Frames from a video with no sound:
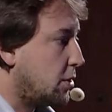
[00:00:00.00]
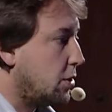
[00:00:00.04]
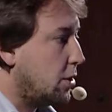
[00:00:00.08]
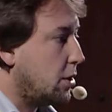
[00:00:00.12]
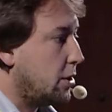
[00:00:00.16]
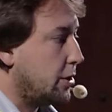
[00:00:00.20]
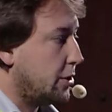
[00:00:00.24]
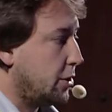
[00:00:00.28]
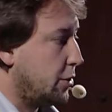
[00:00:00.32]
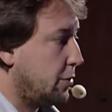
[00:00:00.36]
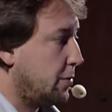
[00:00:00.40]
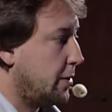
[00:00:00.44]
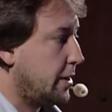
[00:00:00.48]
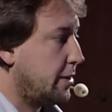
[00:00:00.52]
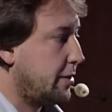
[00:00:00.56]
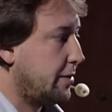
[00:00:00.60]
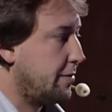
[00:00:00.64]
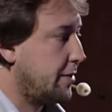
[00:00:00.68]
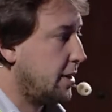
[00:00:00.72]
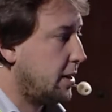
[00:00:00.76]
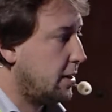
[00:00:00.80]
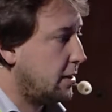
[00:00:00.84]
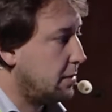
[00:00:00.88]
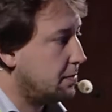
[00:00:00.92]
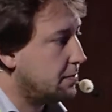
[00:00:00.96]
you all know very
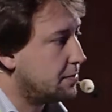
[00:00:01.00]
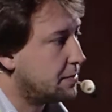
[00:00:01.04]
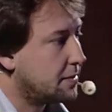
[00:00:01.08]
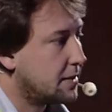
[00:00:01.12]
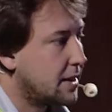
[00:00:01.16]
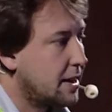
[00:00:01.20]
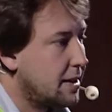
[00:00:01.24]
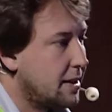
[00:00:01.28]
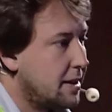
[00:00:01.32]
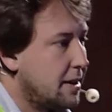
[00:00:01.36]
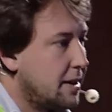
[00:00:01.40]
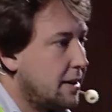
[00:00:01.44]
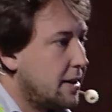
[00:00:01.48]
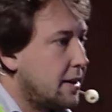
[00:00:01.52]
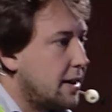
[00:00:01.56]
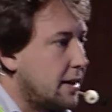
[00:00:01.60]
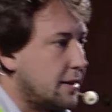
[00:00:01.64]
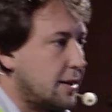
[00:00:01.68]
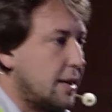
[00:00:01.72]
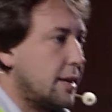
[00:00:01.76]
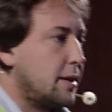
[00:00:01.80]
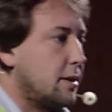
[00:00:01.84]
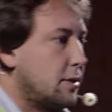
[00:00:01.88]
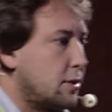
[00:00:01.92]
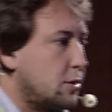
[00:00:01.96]
well. And
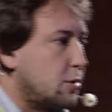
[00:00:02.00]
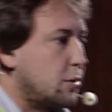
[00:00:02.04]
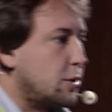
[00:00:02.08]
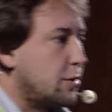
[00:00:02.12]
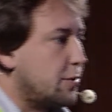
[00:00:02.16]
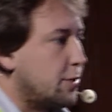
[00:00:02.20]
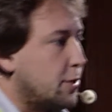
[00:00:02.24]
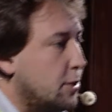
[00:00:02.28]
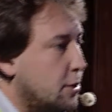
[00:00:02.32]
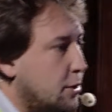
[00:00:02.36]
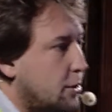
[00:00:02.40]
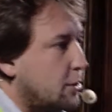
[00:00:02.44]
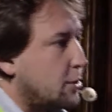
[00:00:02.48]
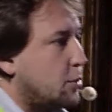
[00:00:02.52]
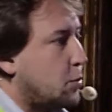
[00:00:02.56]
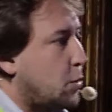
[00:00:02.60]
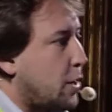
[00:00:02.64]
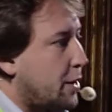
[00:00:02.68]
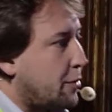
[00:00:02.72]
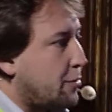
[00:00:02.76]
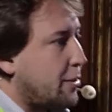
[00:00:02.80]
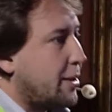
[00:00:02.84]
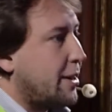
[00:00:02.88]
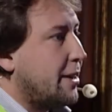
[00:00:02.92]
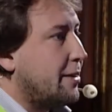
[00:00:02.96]
that is sort of also the
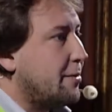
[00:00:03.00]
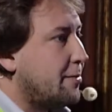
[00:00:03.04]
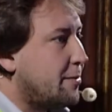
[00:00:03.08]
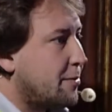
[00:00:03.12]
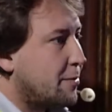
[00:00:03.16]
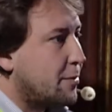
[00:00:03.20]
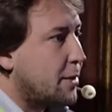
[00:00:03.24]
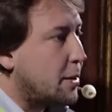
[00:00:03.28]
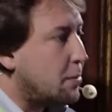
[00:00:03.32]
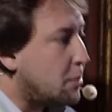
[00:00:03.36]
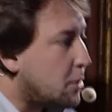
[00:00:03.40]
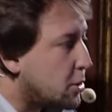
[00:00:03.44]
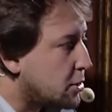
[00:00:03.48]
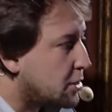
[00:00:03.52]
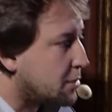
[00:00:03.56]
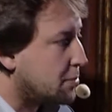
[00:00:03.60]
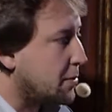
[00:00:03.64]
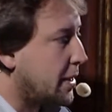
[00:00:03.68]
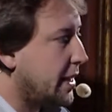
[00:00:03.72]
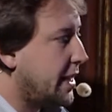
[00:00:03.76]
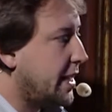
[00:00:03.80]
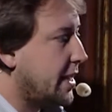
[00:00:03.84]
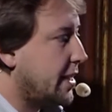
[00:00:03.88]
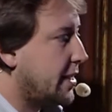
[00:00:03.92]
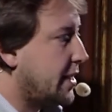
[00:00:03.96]
one where most
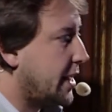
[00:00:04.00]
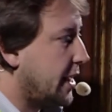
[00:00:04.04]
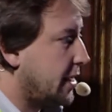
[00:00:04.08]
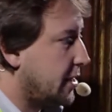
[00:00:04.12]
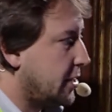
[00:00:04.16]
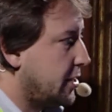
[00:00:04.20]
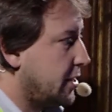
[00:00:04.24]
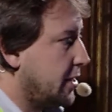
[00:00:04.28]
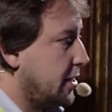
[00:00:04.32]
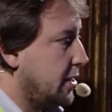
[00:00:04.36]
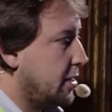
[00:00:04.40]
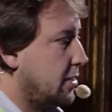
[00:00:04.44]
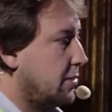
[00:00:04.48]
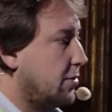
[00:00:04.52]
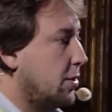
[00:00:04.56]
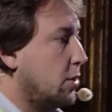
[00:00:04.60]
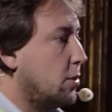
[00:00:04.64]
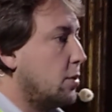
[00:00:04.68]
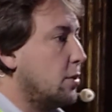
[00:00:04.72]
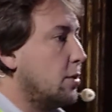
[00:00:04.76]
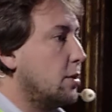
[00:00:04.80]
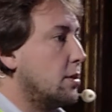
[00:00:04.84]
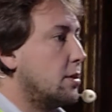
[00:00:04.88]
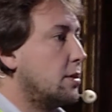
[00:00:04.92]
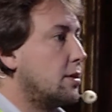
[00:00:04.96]
media attention is
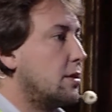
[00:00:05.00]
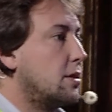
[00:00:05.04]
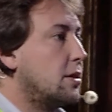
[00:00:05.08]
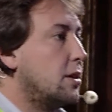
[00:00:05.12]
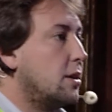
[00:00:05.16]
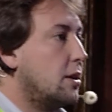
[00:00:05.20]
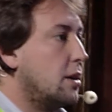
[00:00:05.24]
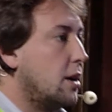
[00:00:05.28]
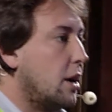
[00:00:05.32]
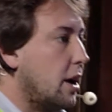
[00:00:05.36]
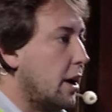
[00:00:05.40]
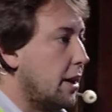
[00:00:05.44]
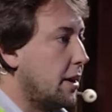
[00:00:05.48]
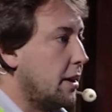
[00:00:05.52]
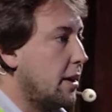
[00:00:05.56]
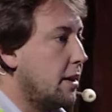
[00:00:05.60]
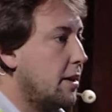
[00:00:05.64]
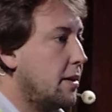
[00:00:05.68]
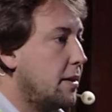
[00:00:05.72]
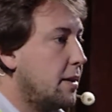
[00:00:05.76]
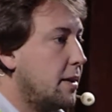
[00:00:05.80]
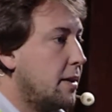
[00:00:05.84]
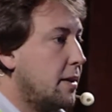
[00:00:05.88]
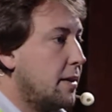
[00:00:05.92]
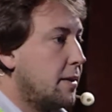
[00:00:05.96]
focused on.
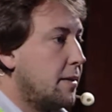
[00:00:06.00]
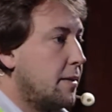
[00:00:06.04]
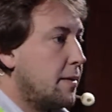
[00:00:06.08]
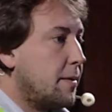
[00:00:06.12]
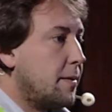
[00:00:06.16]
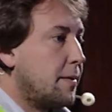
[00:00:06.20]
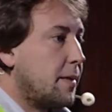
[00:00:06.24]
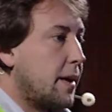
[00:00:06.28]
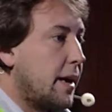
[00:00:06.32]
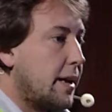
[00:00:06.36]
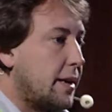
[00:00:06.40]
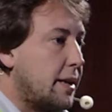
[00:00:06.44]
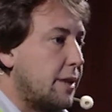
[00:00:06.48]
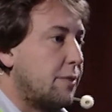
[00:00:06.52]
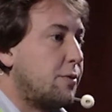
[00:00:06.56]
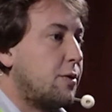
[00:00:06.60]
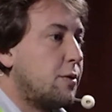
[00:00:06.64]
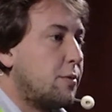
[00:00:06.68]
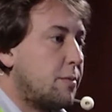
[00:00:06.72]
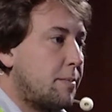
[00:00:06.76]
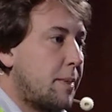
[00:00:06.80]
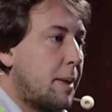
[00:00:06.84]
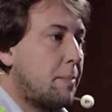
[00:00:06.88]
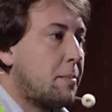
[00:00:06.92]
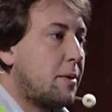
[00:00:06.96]
And if you
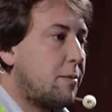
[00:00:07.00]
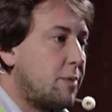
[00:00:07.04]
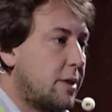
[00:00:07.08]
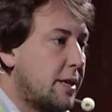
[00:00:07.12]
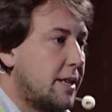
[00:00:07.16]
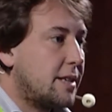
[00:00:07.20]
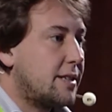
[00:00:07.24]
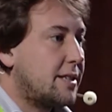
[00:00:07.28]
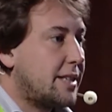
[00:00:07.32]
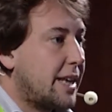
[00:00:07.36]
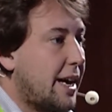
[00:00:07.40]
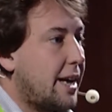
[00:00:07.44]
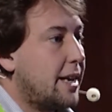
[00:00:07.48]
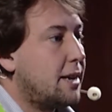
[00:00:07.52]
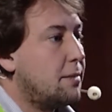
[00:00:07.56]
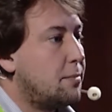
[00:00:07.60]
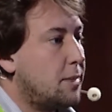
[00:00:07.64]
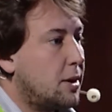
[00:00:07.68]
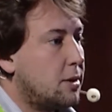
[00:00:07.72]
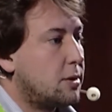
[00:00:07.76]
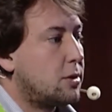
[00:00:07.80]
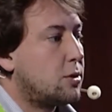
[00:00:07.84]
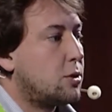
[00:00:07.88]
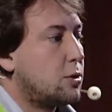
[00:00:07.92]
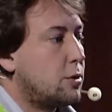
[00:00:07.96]
remember what I said
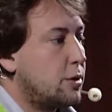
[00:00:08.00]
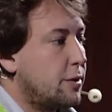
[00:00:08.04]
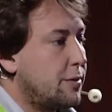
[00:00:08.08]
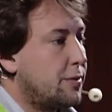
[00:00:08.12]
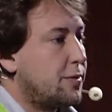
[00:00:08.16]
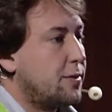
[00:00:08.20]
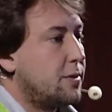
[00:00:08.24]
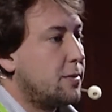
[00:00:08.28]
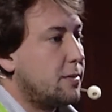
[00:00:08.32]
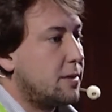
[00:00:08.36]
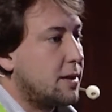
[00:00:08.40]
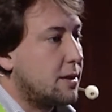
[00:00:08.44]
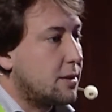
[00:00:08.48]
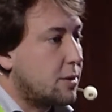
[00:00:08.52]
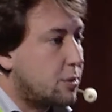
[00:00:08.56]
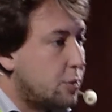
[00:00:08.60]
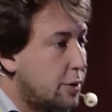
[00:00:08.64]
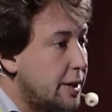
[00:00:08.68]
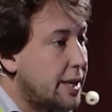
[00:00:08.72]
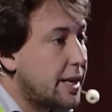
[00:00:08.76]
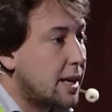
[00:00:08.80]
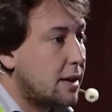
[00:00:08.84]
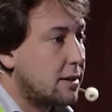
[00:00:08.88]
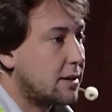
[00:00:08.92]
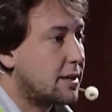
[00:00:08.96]
about sort of the
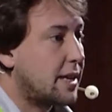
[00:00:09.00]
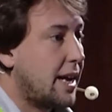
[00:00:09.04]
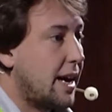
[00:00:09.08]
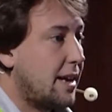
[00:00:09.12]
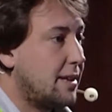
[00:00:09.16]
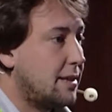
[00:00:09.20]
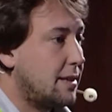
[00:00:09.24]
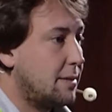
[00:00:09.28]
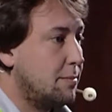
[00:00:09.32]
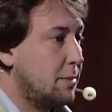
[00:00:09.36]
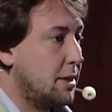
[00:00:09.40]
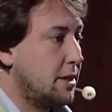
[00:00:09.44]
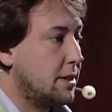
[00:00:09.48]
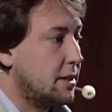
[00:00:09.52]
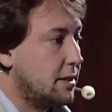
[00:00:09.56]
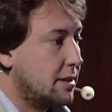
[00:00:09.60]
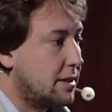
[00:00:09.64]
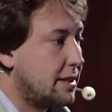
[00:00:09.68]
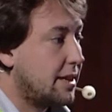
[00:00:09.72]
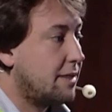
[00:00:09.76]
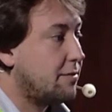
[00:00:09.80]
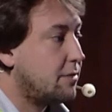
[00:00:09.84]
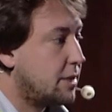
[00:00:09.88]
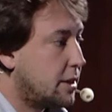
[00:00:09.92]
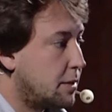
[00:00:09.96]
greenhouse gas emissions,
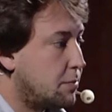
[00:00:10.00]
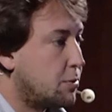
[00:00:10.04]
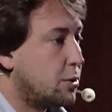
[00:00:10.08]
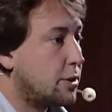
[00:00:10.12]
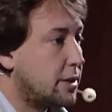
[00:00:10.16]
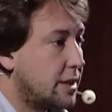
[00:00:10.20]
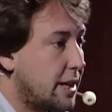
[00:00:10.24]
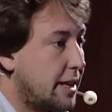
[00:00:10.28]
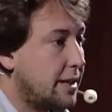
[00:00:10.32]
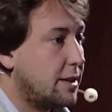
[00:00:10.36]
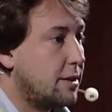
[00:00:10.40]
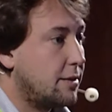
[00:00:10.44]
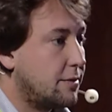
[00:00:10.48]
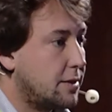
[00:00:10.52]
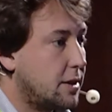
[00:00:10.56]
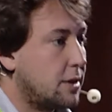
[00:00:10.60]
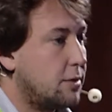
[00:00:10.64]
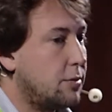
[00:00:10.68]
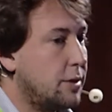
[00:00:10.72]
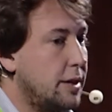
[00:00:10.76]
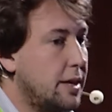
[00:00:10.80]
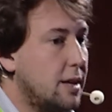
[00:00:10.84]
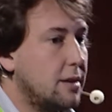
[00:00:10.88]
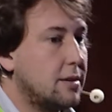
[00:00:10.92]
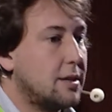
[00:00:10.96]
70% of the
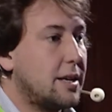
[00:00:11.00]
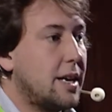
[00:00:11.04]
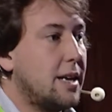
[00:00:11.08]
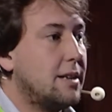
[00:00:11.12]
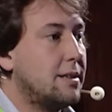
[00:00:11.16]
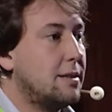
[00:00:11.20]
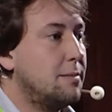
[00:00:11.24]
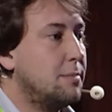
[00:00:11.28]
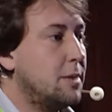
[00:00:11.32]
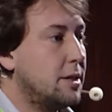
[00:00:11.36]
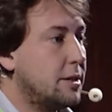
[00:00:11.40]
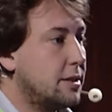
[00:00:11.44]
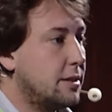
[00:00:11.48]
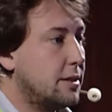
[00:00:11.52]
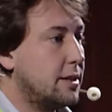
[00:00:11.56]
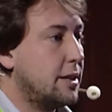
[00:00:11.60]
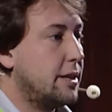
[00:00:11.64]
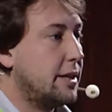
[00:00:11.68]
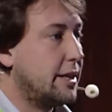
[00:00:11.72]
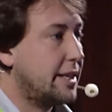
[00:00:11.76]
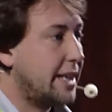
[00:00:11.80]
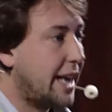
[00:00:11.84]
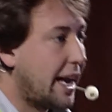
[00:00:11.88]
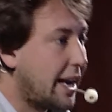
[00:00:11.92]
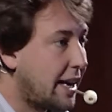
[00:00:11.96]
greenhouse gas emissions that
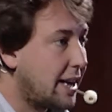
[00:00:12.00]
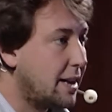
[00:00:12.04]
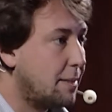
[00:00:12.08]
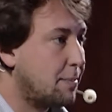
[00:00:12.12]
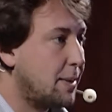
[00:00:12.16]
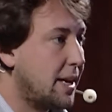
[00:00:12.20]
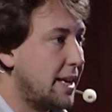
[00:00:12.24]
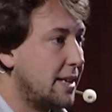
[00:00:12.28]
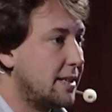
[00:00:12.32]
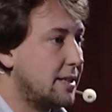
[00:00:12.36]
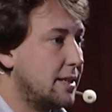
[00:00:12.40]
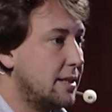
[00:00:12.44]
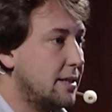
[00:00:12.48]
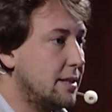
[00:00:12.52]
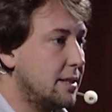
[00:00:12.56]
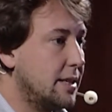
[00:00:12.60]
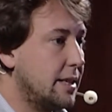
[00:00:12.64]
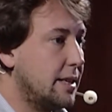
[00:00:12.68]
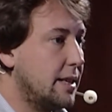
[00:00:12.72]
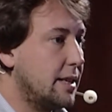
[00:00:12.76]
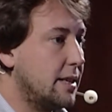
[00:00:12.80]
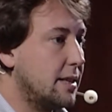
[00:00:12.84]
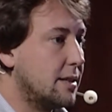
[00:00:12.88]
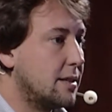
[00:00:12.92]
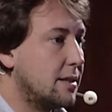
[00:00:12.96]
are taking place in
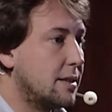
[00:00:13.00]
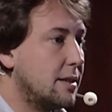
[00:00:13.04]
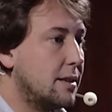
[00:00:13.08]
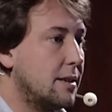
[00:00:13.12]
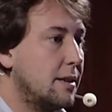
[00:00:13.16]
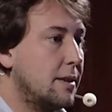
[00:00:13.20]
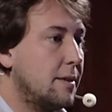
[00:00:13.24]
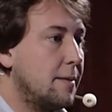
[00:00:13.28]
cities,